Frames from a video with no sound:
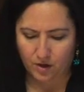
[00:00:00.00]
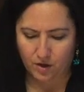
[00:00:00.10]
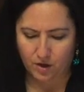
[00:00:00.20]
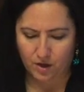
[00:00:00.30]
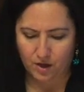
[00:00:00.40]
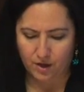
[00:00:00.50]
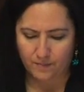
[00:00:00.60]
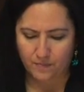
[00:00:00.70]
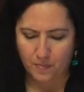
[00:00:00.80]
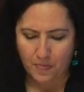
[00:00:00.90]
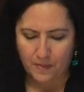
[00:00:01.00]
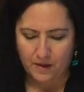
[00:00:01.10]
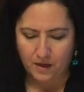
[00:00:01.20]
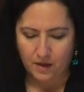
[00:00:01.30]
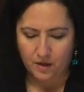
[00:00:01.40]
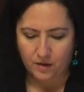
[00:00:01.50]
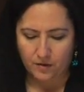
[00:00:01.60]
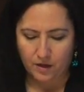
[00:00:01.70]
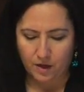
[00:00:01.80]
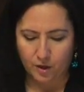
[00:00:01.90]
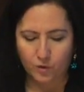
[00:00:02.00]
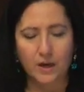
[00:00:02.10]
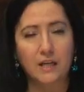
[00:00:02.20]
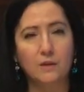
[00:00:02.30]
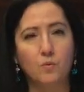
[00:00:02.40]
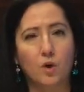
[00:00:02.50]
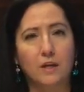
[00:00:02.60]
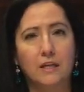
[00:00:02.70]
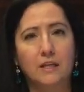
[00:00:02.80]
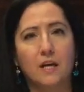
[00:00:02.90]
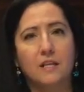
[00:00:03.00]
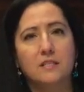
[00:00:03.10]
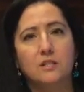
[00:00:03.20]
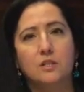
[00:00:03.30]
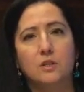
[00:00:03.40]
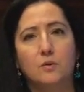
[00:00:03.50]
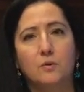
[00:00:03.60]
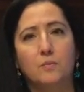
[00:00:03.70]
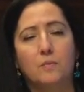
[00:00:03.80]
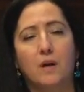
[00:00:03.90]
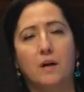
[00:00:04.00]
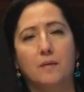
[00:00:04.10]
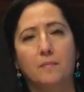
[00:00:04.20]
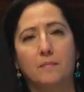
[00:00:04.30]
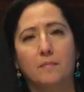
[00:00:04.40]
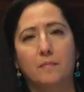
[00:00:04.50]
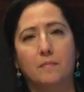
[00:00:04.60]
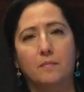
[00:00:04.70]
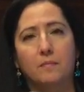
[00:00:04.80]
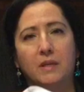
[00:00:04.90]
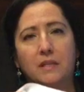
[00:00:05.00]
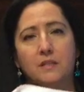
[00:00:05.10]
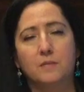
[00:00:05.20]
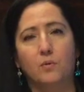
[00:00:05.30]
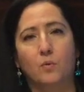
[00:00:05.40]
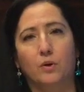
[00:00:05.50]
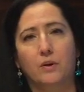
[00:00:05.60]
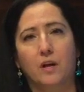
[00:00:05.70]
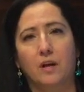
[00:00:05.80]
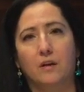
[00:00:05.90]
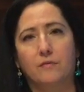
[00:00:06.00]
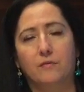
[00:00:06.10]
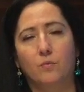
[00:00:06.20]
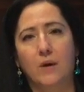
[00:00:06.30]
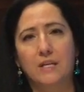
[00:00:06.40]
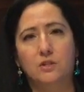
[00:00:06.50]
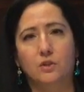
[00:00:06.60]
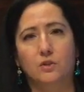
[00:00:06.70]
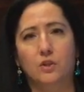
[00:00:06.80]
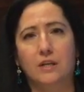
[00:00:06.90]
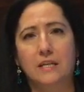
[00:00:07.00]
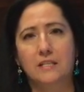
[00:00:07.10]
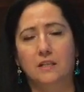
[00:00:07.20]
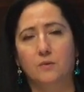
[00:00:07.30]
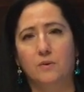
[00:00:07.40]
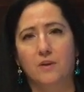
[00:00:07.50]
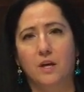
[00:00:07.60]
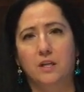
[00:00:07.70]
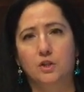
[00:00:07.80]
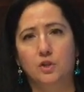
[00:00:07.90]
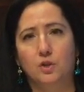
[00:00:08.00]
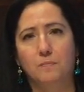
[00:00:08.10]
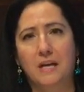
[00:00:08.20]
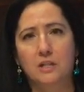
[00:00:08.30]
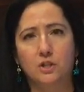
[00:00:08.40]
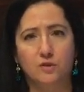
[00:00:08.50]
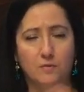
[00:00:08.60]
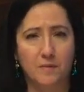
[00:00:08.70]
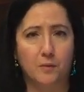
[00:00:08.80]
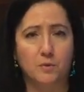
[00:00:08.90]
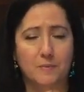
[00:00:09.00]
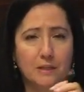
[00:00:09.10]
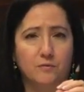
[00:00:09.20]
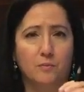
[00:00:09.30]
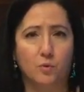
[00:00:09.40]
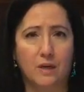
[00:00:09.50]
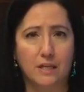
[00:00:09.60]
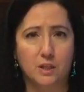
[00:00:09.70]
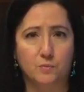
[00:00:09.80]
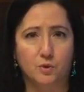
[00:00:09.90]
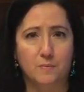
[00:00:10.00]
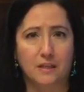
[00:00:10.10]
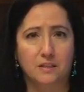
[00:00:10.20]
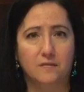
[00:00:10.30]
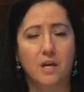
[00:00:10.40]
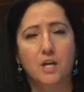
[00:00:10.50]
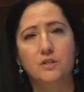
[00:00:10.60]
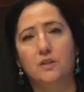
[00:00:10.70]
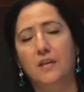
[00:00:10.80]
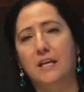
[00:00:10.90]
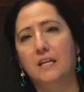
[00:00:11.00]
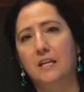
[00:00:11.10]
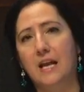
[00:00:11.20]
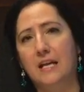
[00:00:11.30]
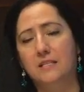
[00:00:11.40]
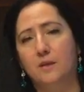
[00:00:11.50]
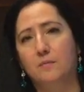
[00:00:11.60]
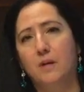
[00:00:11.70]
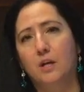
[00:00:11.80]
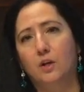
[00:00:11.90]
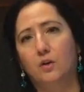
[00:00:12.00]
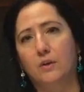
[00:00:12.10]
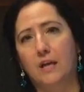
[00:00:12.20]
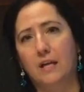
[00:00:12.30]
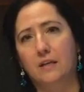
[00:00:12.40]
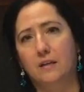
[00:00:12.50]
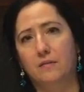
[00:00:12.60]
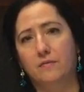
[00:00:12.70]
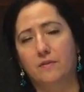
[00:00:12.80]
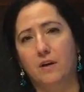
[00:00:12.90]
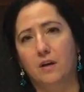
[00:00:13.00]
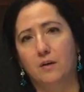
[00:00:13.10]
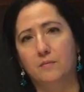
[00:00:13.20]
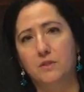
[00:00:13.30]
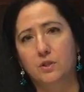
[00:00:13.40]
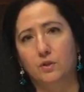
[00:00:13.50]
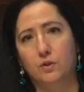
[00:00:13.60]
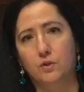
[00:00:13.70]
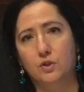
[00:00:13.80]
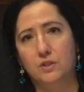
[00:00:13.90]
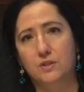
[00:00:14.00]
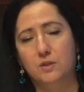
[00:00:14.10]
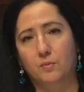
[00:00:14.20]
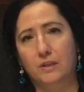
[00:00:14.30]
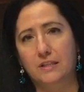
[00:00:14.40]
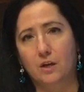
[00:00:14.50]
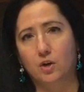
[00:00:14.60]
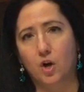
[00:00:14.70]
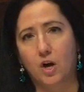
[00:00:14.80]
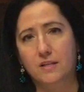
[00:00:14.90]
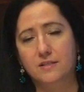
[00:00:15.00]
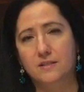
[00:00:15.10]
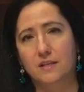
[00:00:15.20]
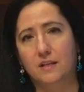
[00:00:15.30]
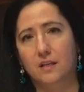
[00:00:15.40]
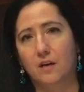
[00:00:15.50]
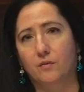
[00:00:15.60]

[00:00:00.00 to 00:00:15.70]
are Grady wanted us to be in support of ways to look at dealing with uninsured patients from their perspective, from Grady's perspective, so they can enact some creative solutions to bring down costs and